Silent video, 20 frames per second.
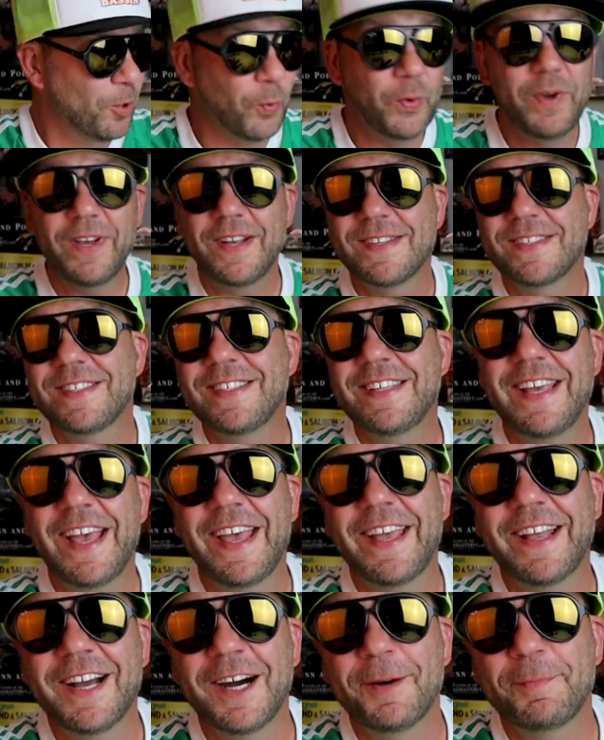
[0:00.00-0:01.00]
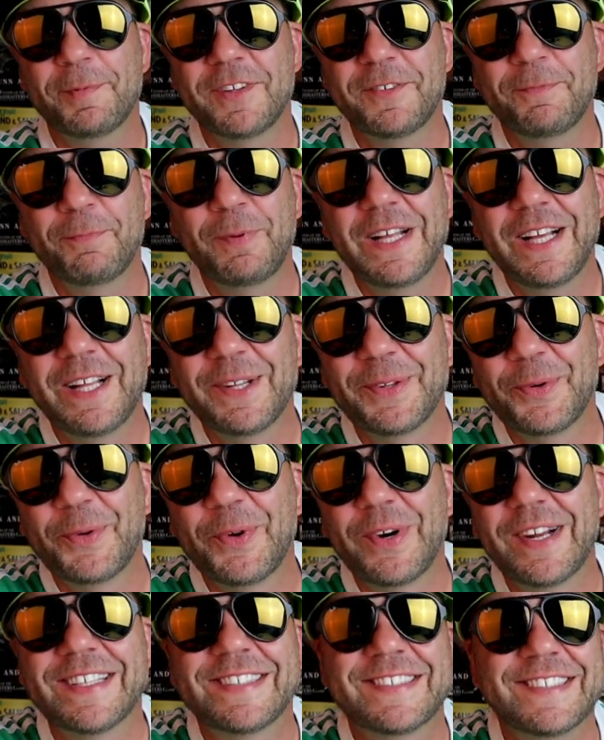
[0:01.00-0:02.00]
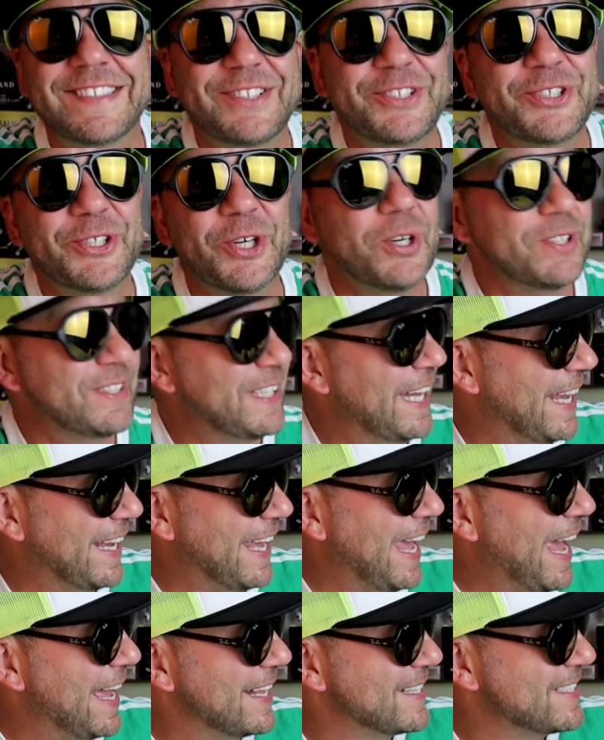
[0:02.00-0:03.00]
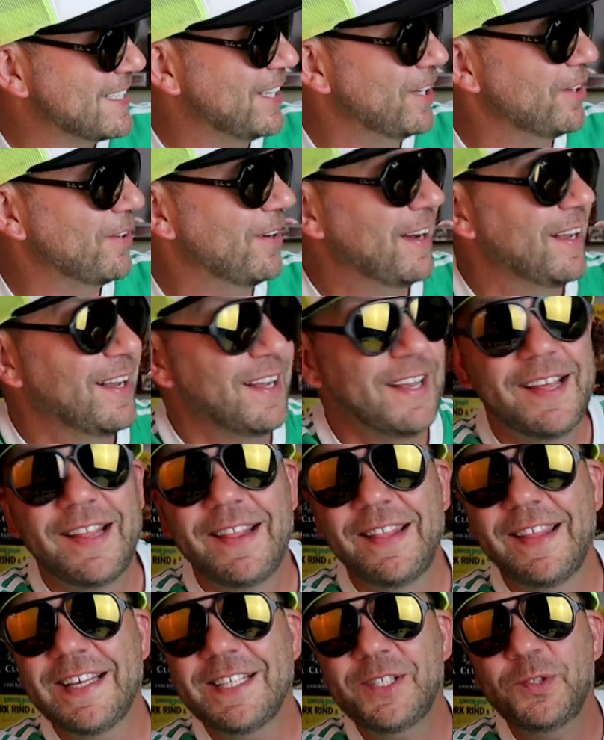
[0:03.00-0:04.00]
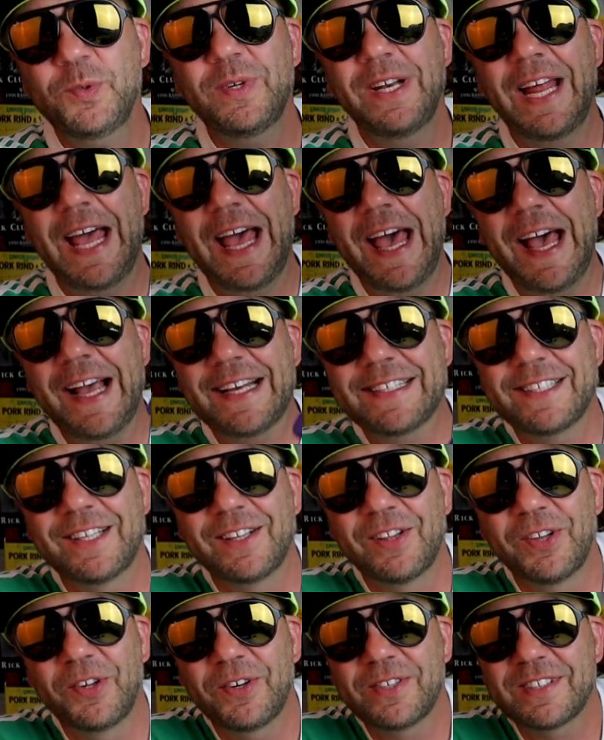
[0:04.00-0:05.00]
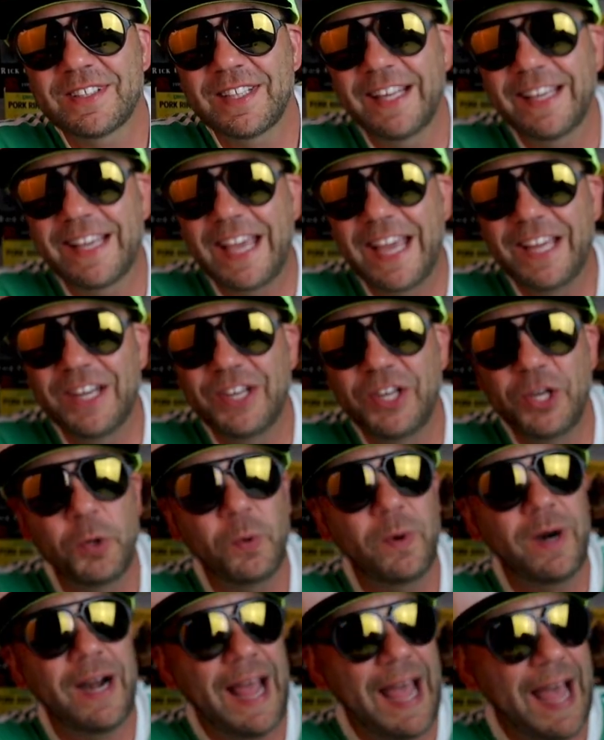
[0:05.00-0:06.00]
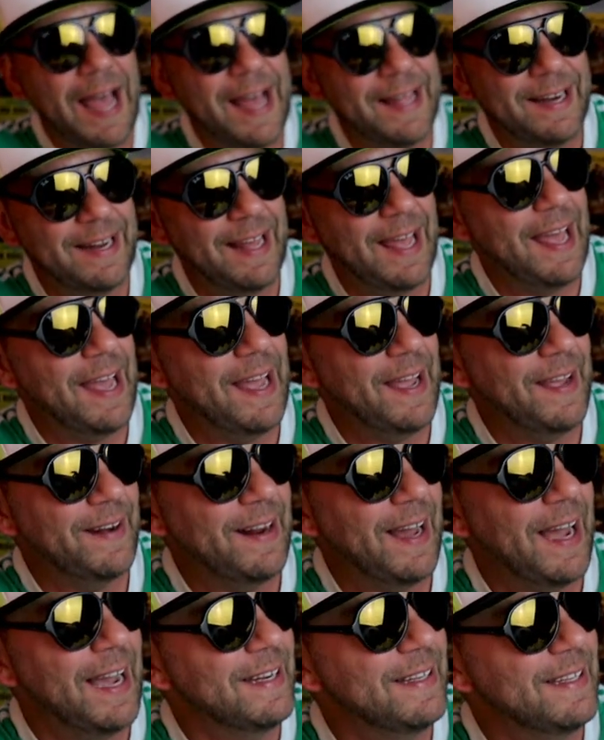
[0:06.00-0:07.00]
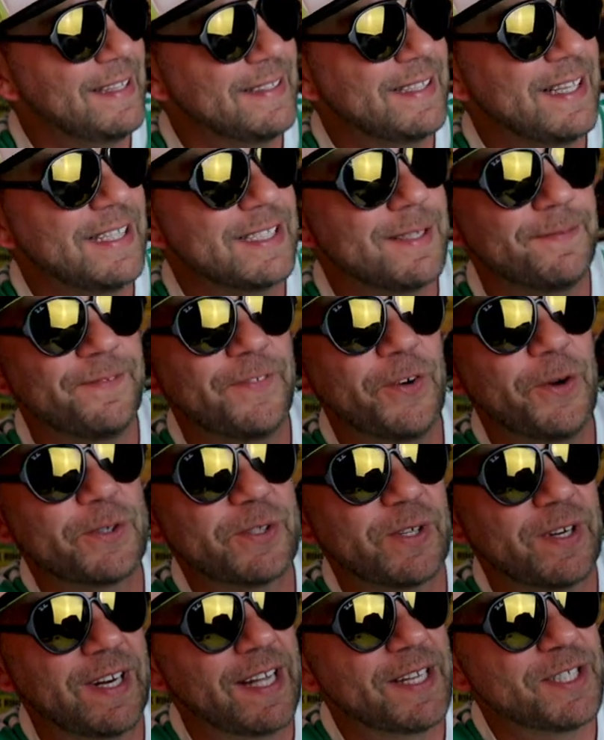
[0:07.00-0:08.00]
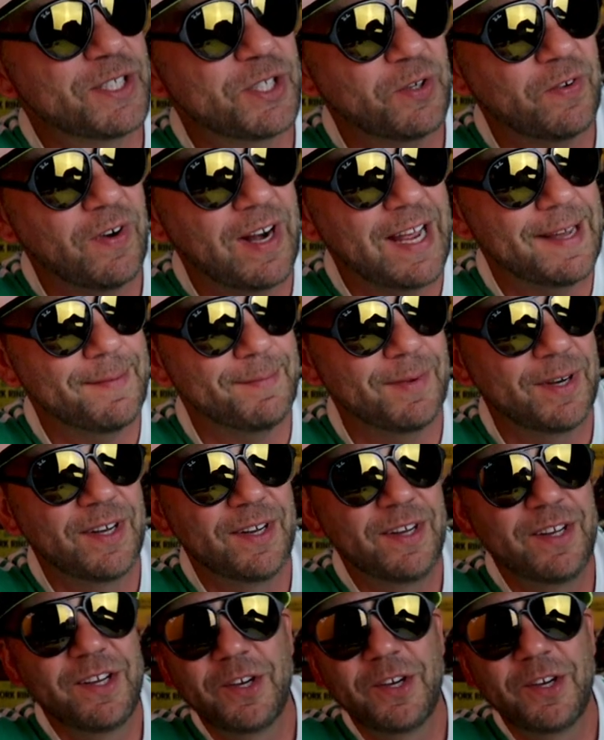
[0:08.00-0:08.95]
We can see a couple of pretty glorious Tech hats here. This one actually looks like a newer hat, and I did see some folks on Instagram